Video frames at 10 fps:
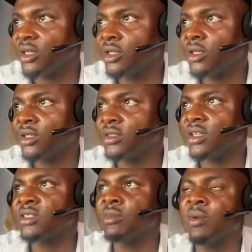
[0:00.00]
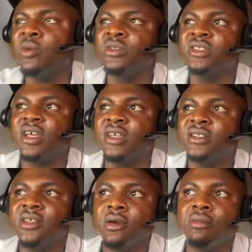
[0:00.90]
Yes, remember we said
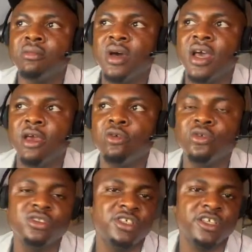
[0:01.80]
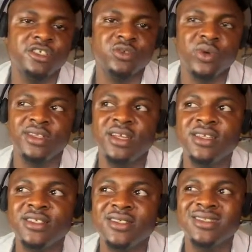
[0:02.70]
Google search, we're telling it
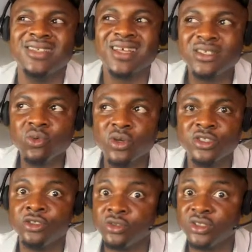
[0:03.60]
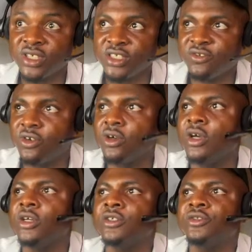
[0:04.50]
exactly what it should search for.
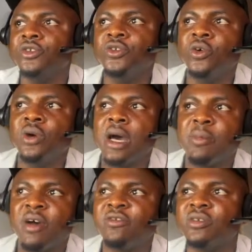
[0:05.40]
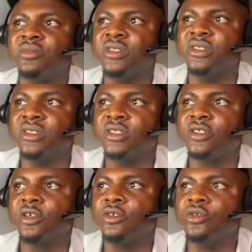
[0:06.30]
Do you know, apart from this,
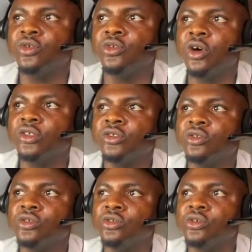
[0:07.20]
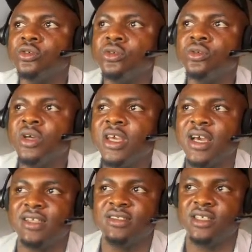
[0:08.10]
you could also do Google AI
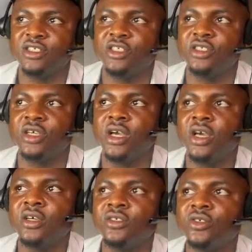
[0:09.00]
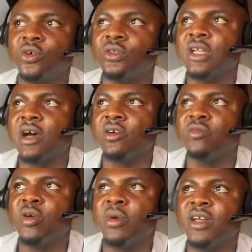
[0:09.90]
search. So now remember
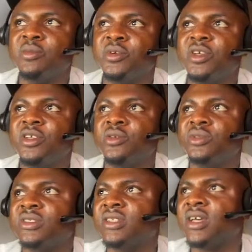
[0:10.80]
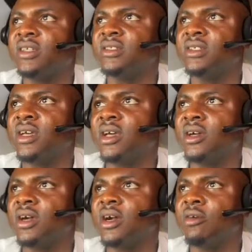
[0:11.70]
at the beginning we said
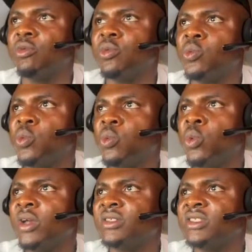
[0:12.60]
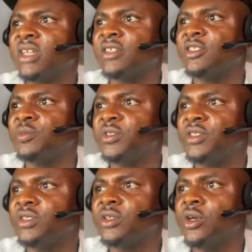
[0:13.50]
we were using ChatGPT.
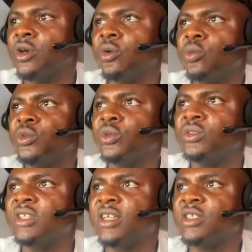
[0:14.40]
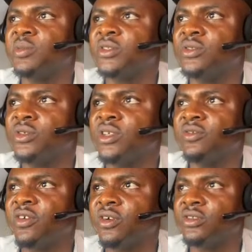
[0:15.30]
We told ChatGPT to give
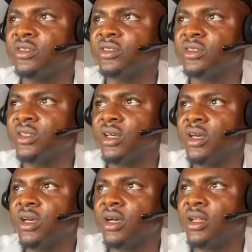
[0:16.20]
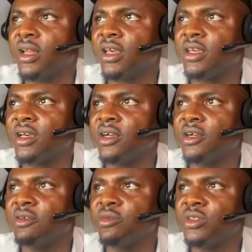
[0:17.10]
us like
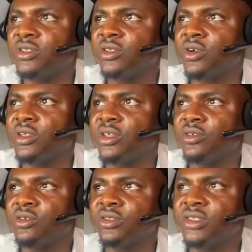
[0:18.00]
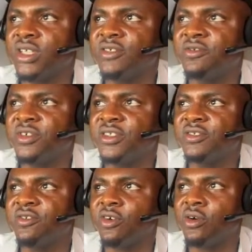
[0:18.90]
what is it called again, Google search phrase
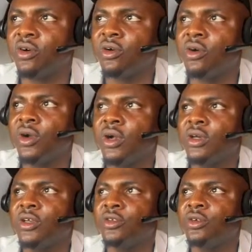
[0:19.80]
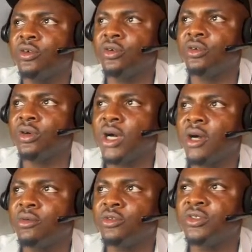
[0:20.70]
for
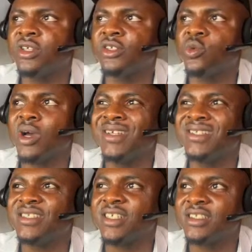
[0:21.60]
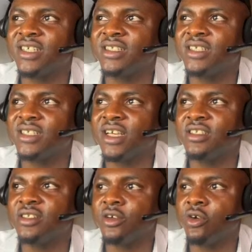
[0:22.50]
users who are interested in getting a
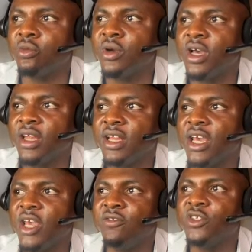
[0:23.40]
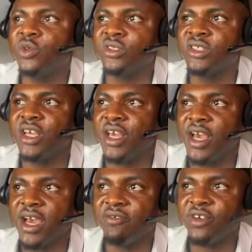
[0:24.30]
home. Now if this was the AI
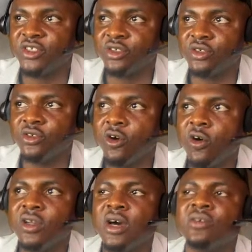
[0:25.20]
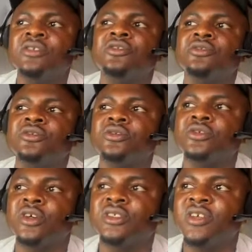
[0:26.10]
version, all I will need to do is to just
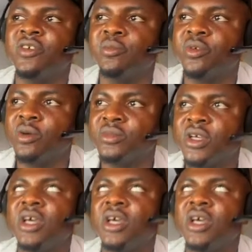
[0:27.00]
give a prompt. The